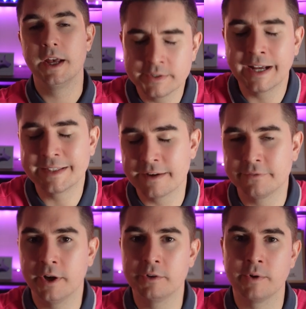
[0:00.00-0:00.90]
Not that
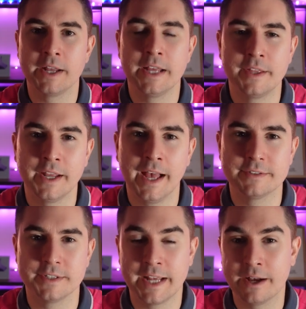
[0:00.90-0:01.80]
fun, right? And then it
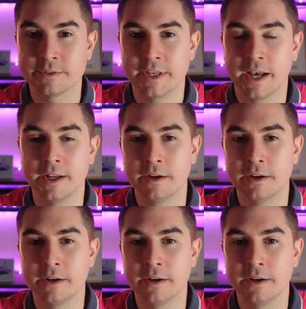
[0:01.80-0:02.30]
has the downside